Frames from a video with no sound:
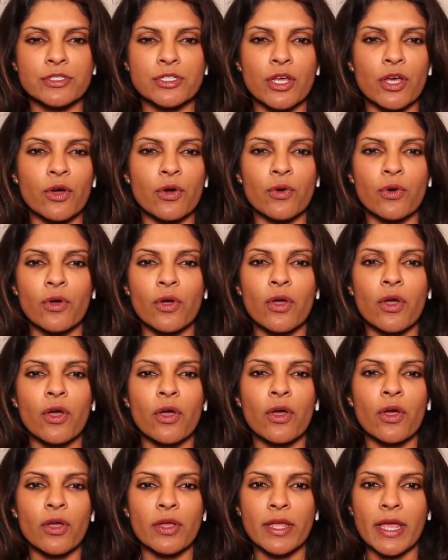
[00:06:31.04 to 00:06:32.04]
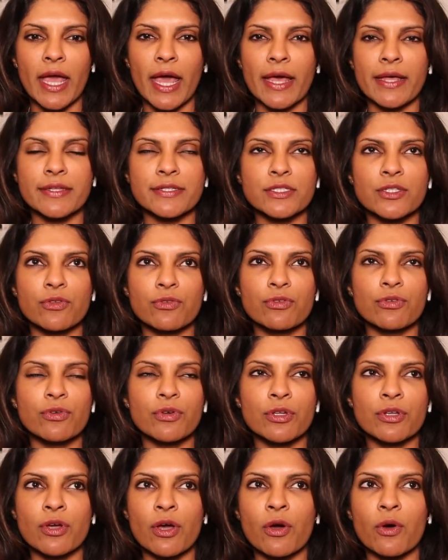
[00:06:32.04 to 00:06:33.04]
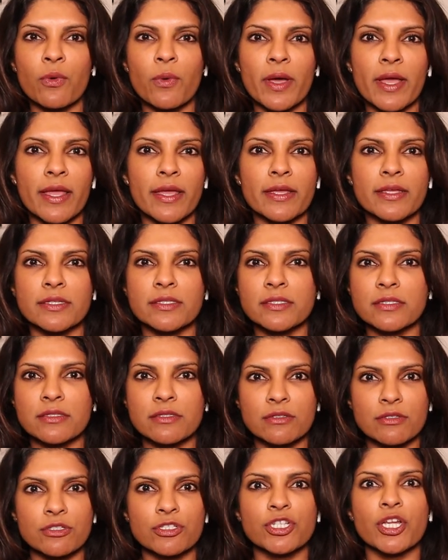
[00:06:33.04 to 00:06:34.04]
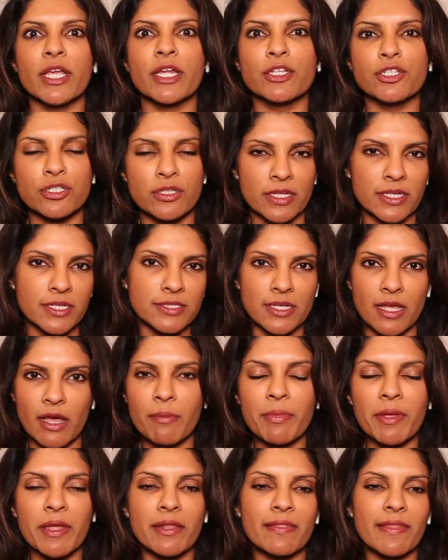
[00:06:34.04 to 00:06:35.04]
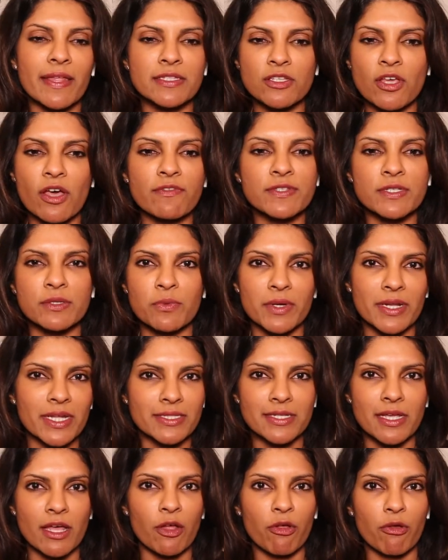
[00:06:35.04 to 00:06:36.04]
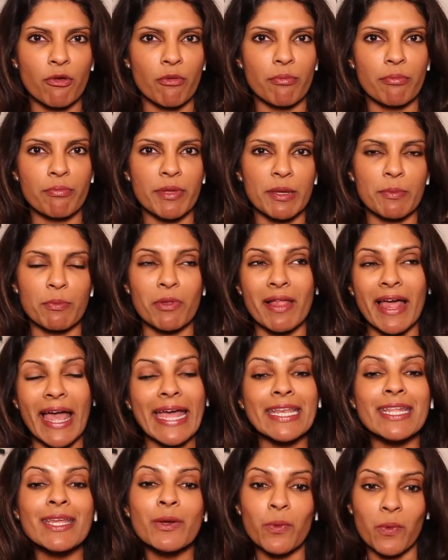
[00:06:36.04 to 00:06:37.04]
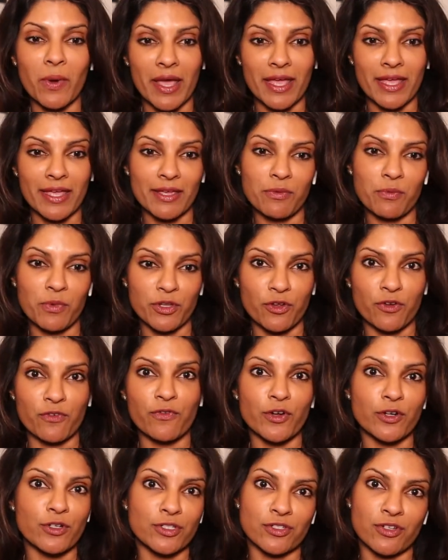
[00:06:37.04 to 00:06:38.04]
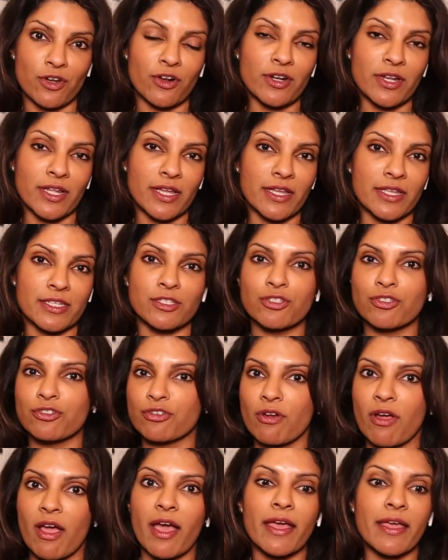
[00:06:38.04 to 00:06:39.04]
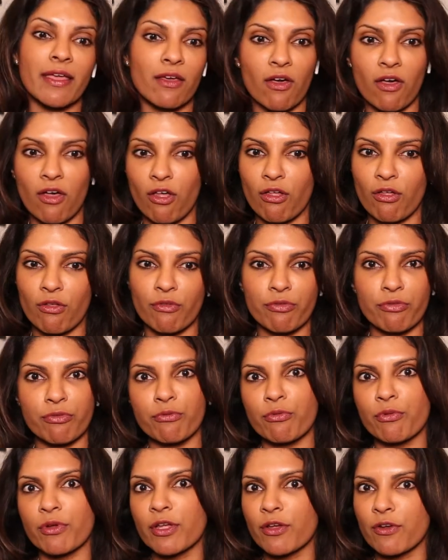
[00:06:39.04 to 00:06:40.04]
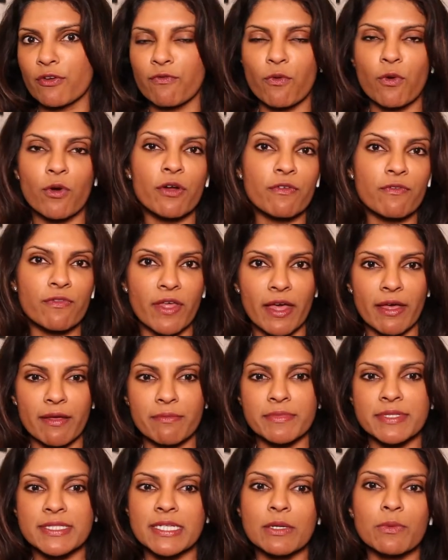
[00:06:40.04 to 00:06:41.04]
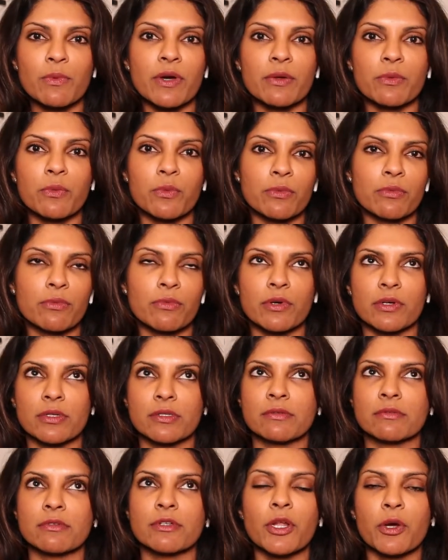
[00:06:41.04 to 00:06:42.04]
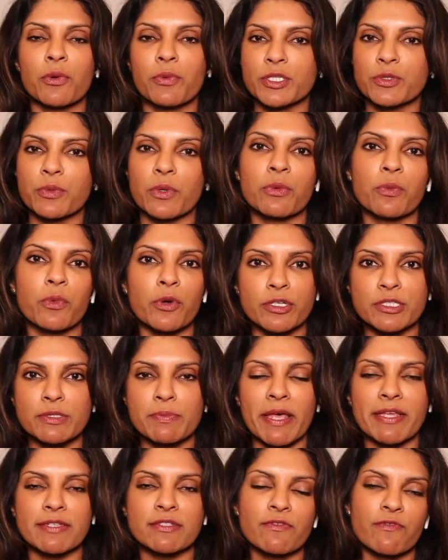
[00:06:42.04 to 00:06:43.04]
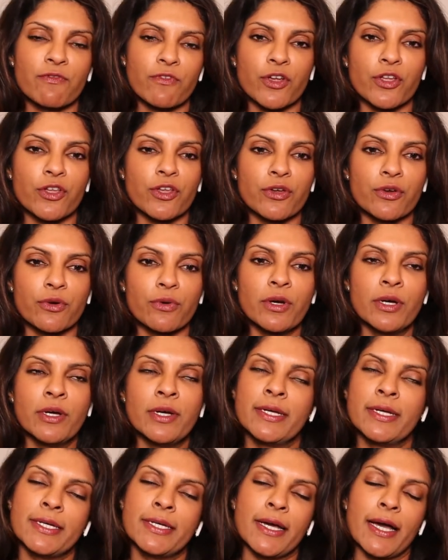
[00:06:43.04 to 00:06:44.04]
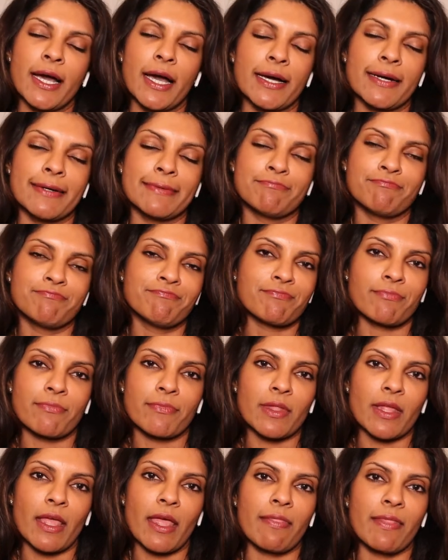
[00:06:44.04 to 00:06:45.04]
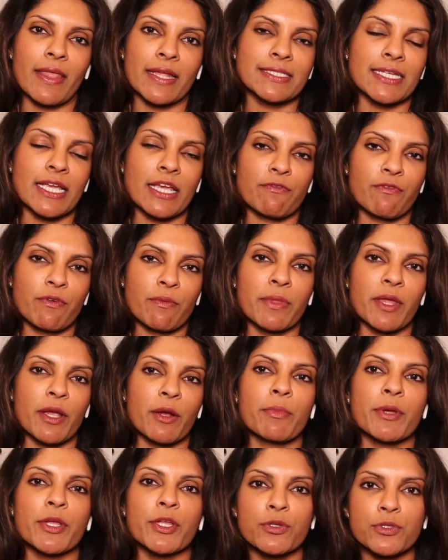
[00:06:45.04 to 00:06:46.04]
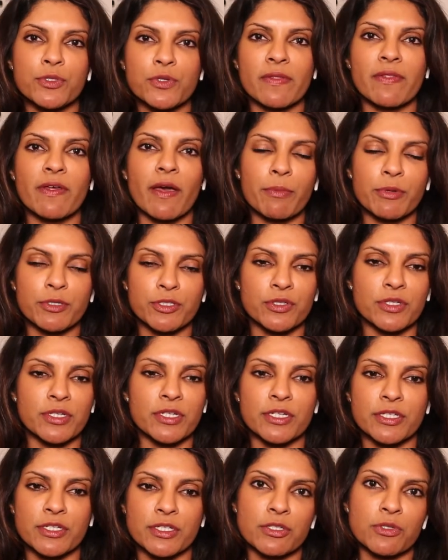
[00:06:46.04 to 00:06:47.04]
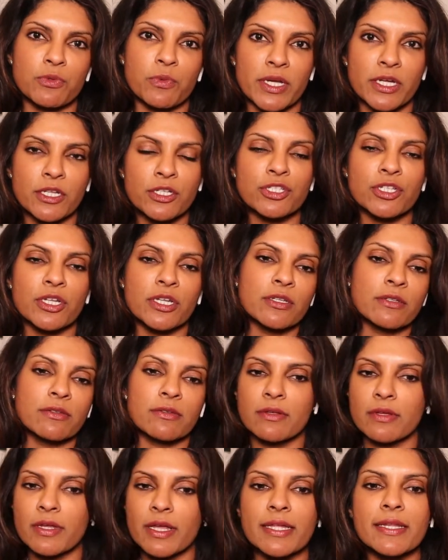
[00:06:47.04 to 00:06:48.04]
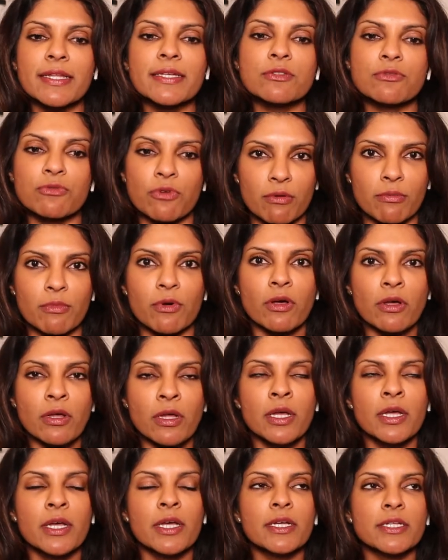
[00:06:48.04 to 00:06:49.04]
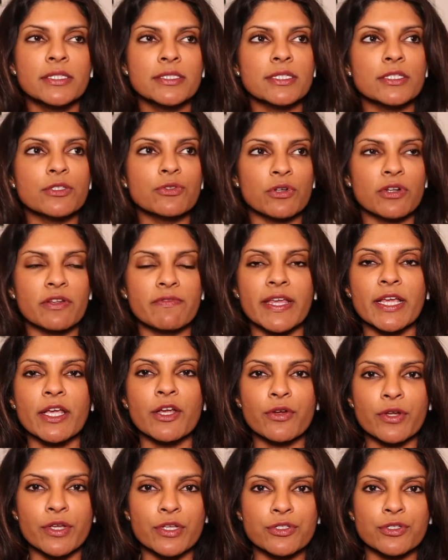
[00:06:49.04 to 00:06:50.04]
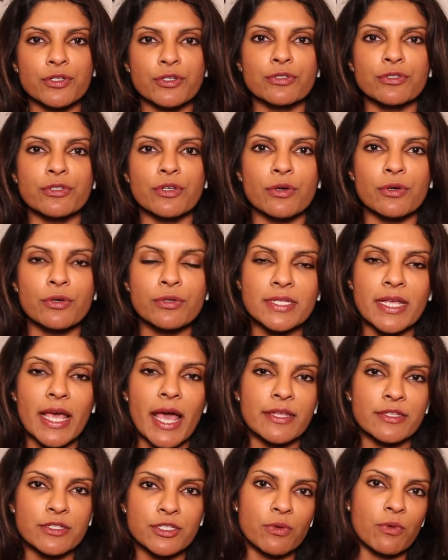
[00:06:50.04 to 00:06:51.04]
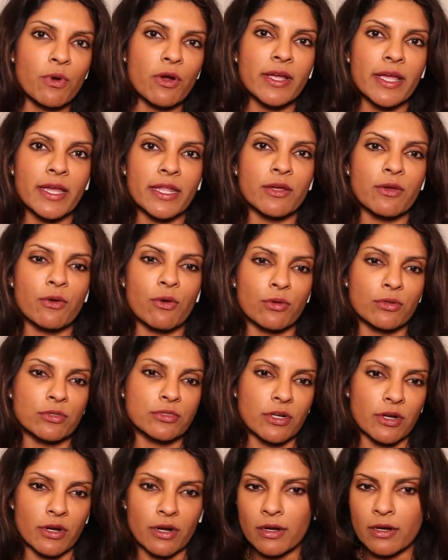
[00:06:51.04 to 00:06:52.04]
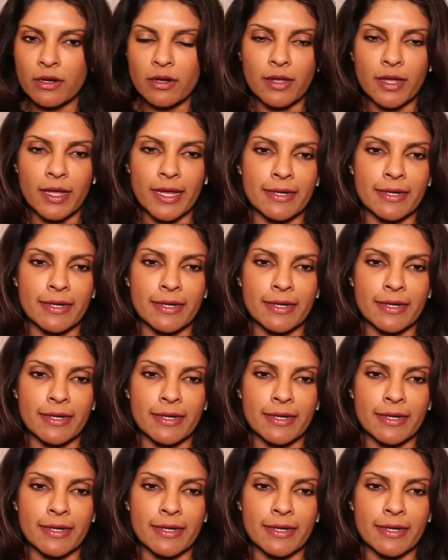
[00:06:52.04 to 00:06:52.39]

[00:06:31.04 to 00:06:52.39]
So, yeah, so you can always change things up. And that's often what I tell people anyway, when you're first starting, is try all 3 or 4 of them, see which one works best for you. And then take it from there. But you do have the opportunity to switch, and it is normal to sort of increase your dose as you are getting older,